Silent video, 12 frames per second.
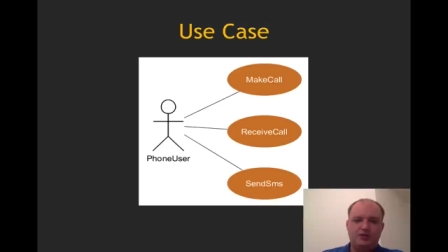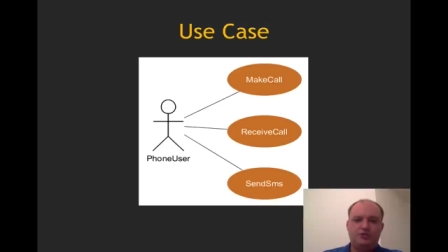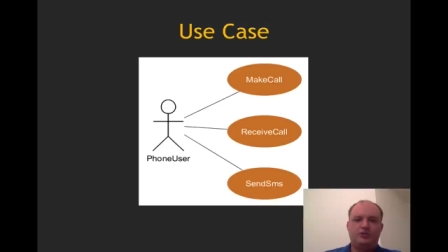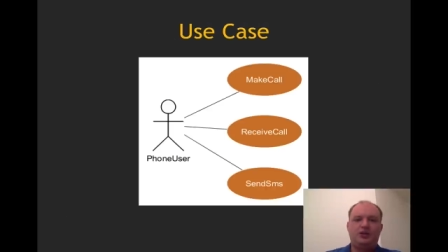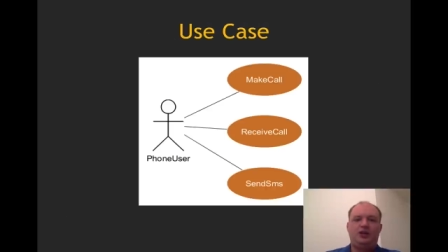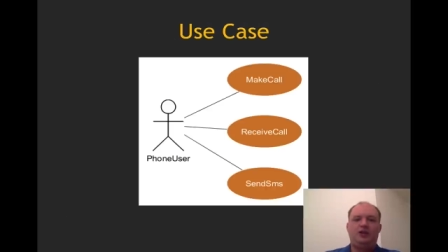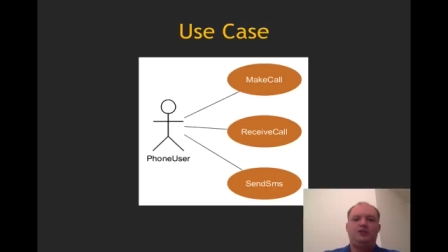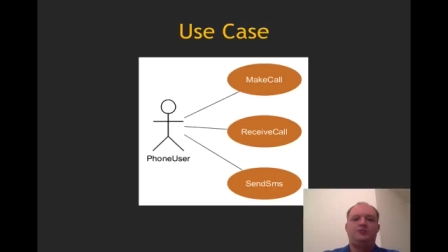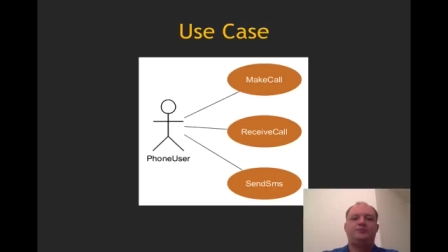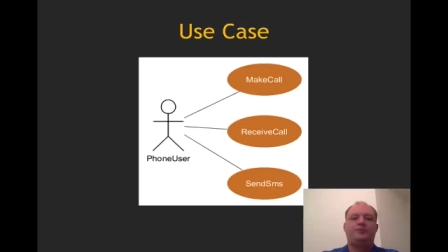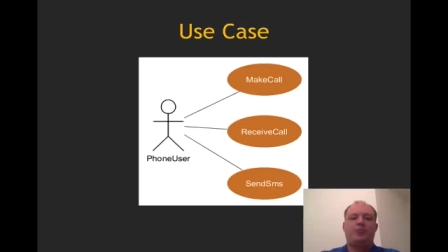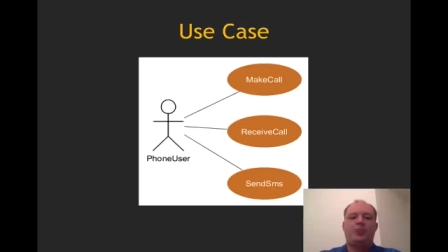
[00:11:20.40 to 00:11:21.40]

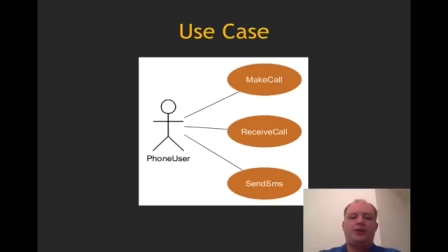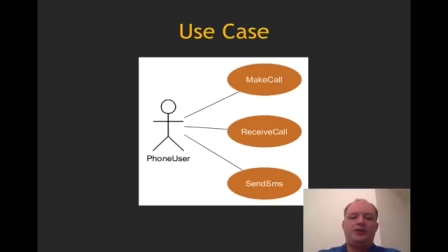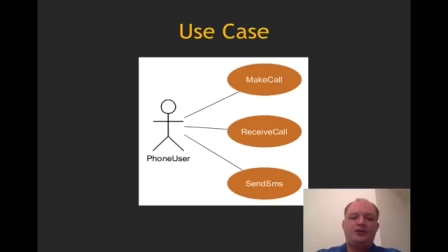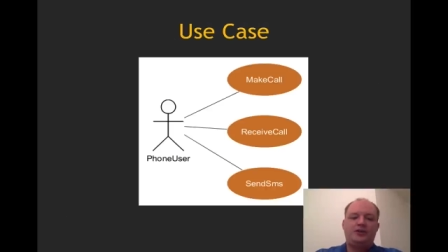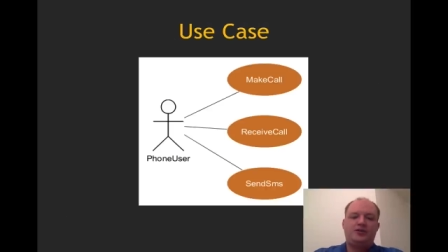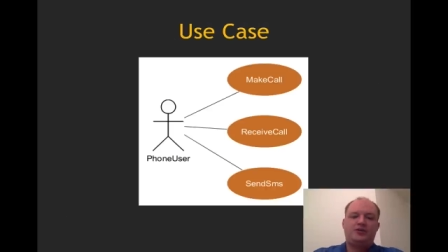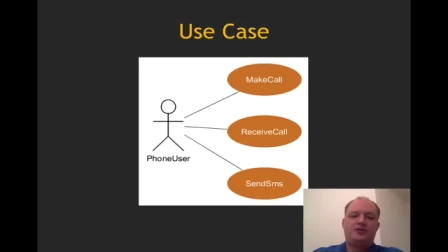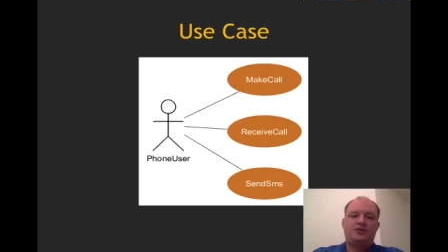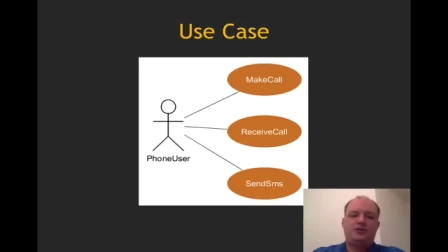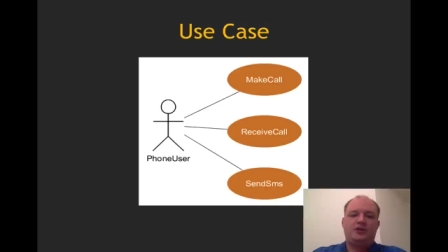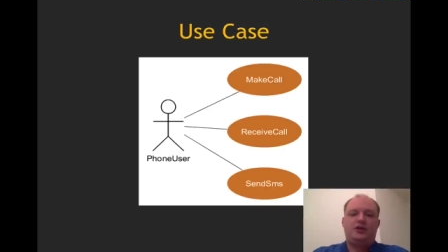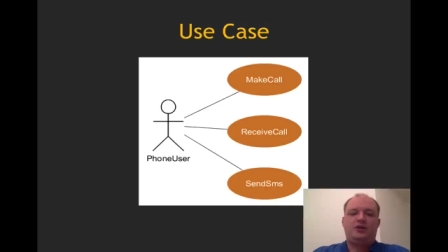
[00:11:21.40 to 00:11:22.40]
Okay,
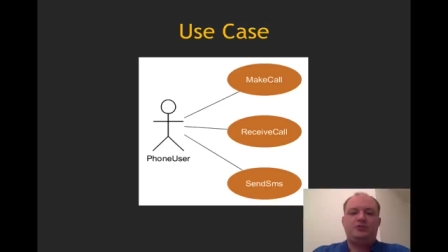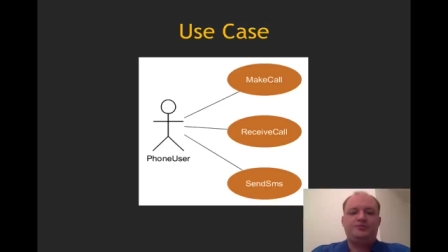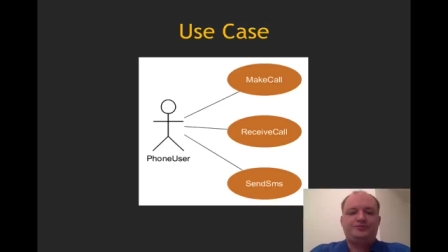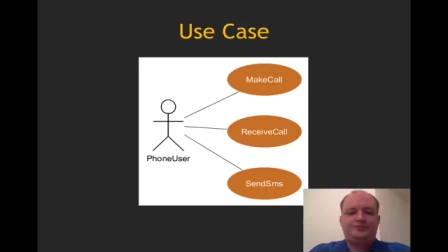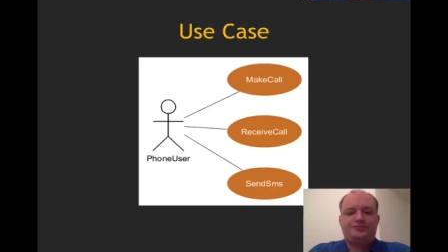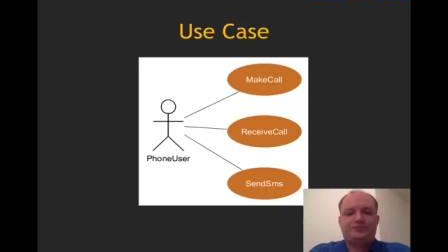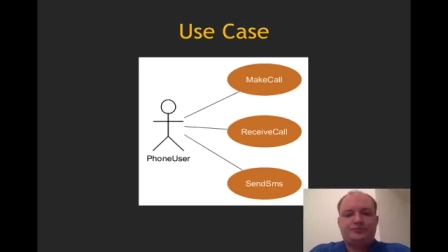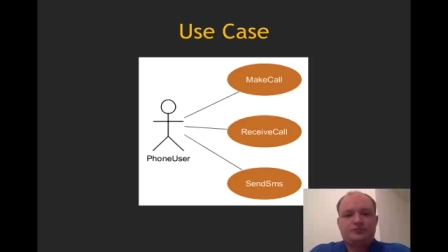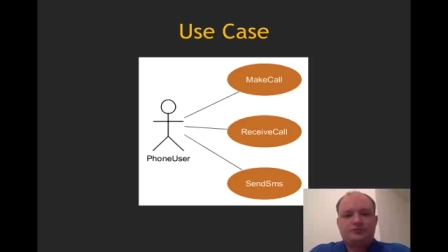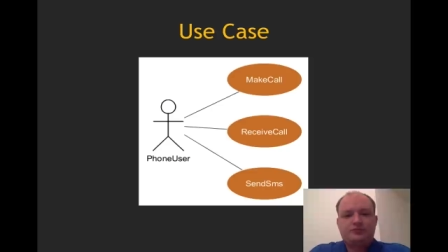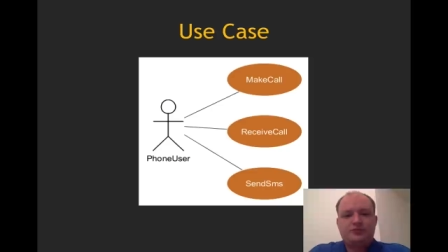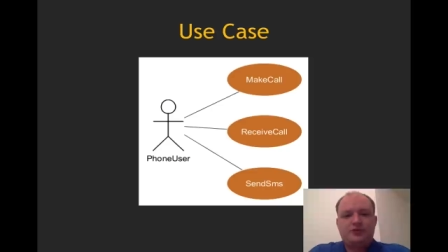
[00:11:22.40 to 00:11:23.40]
so now
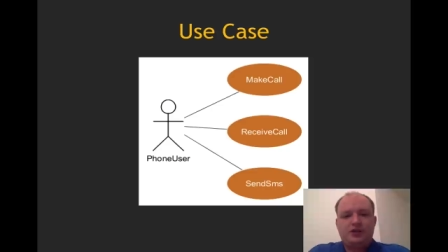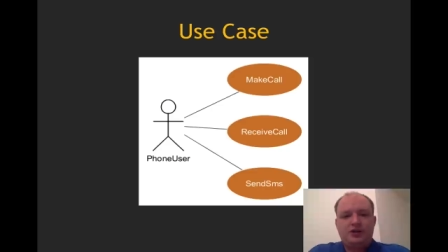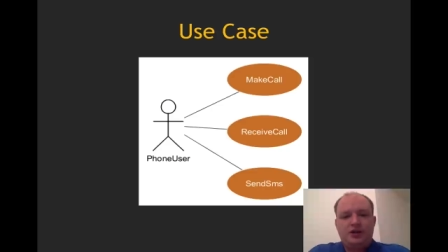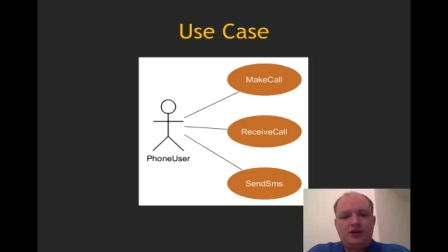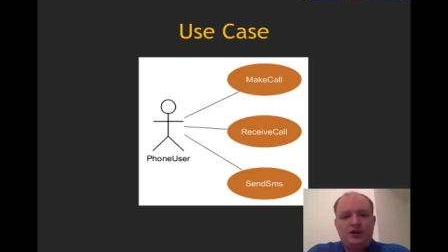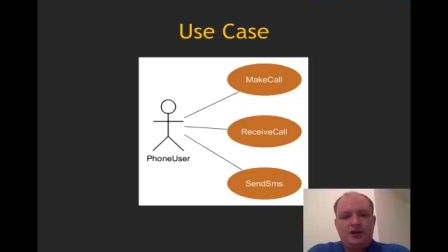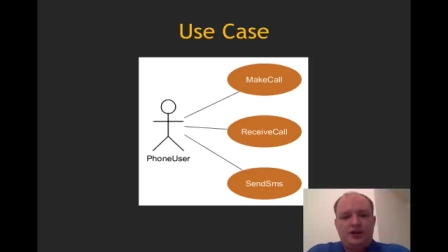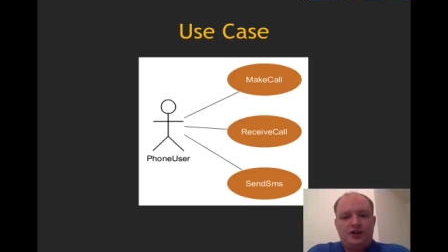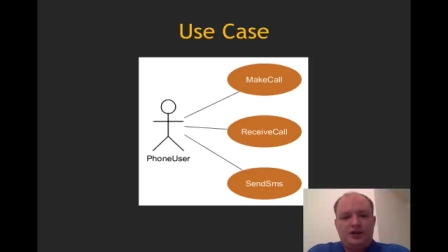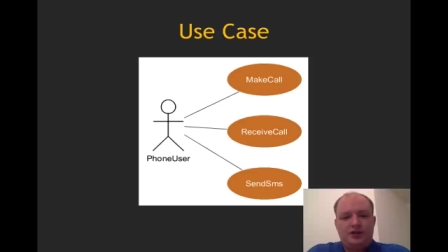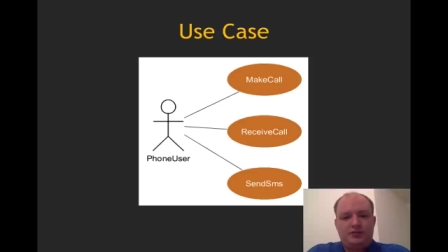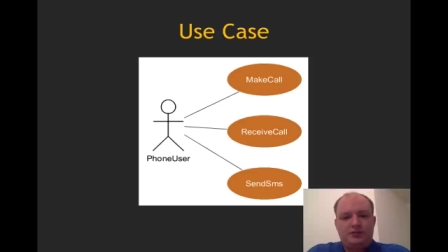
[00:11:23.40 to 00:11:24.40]

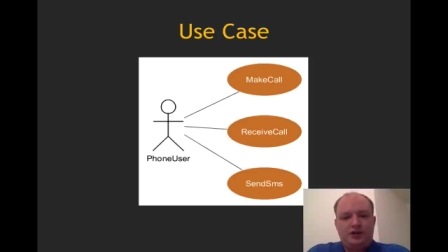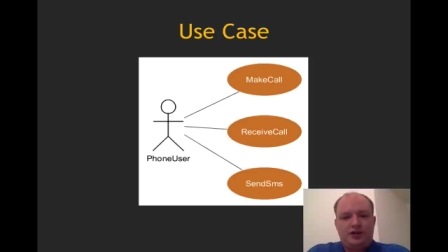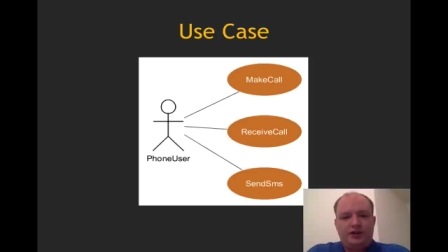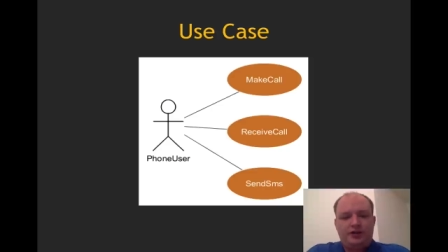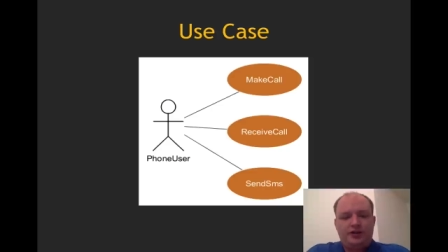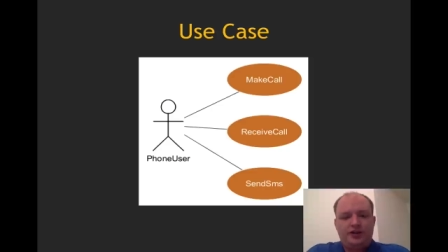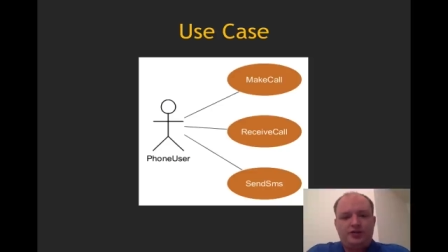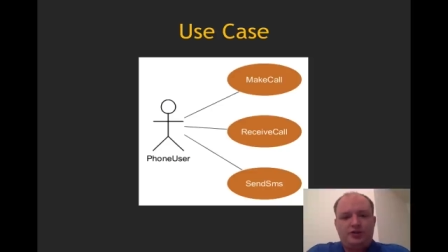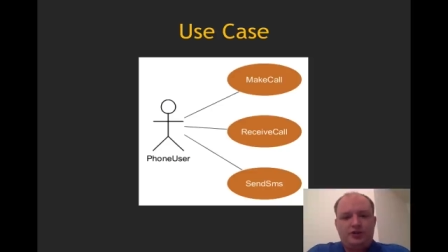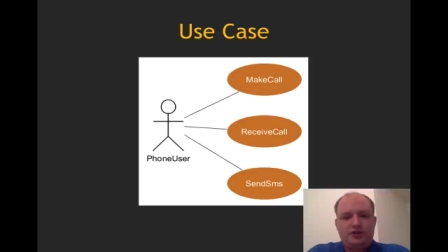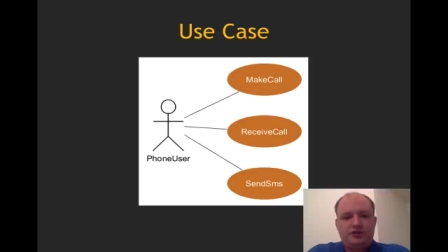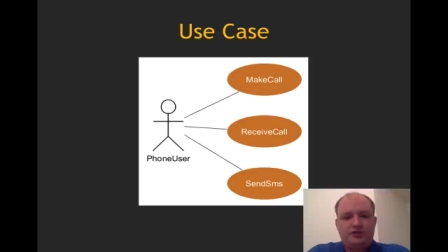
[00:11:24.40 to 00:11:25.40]
um, I already
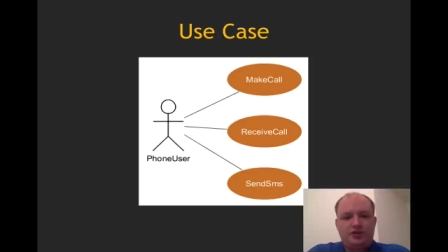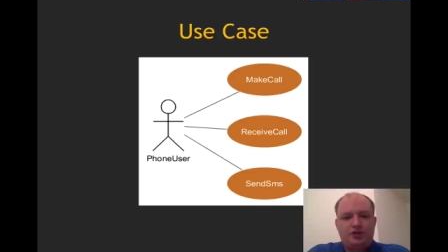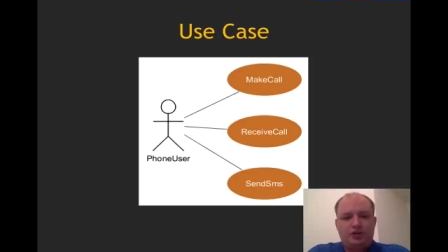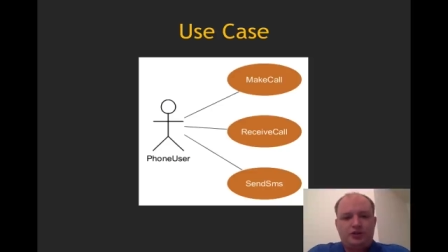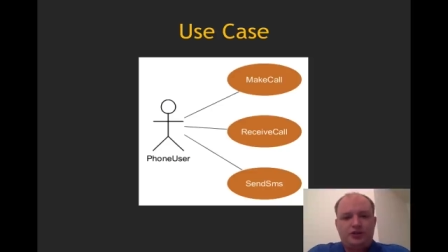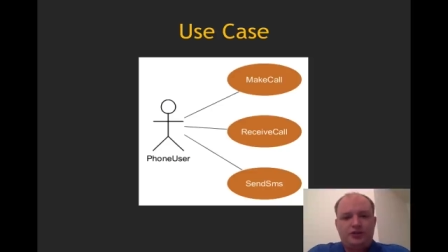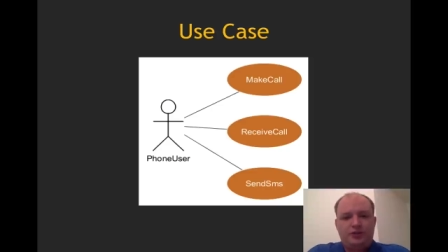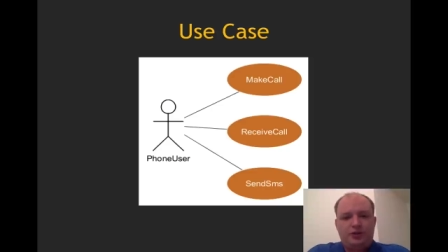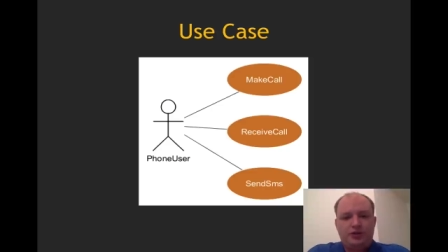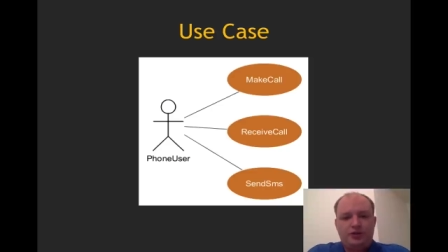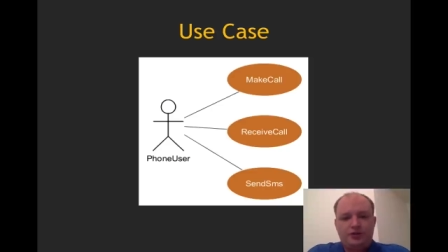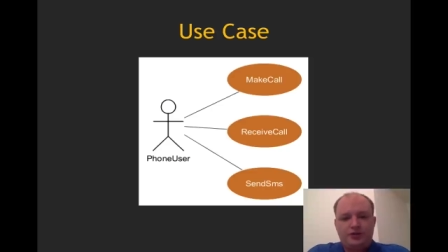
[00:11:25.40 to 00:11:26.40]
talked shortly
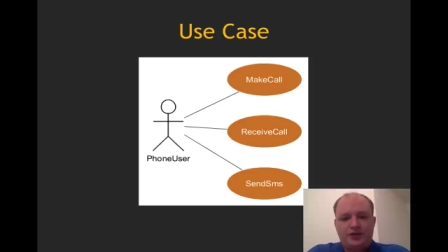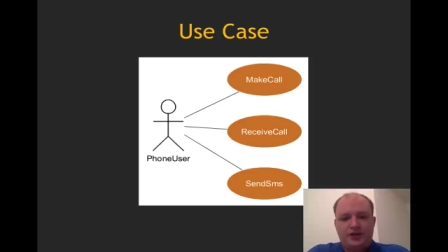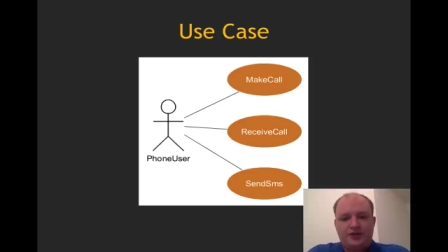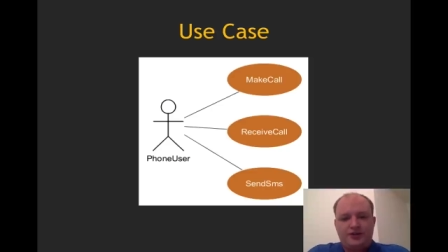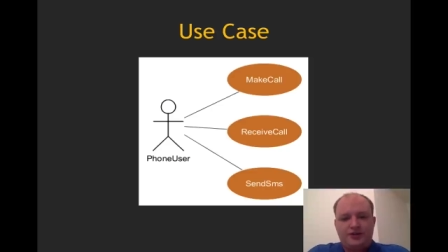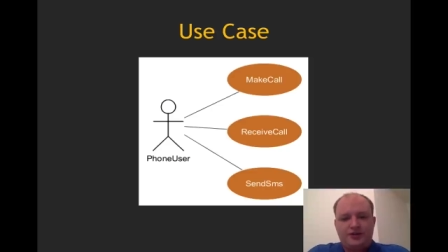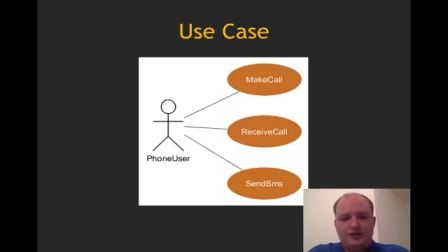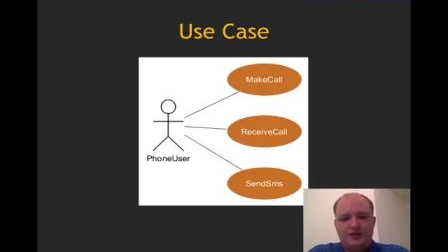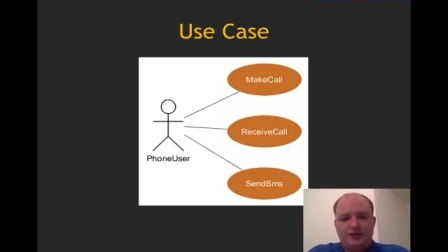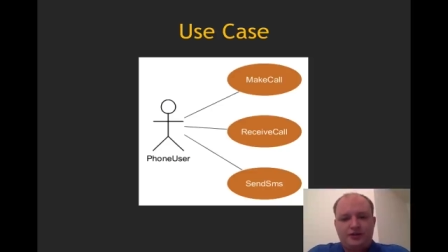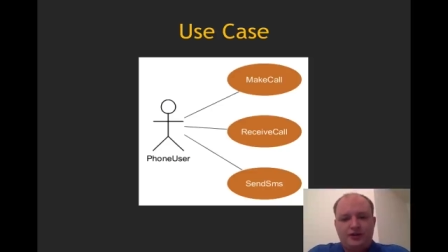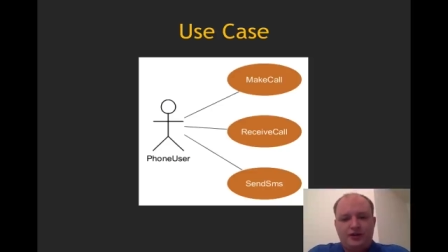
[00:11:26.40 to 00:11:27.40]
about use cases.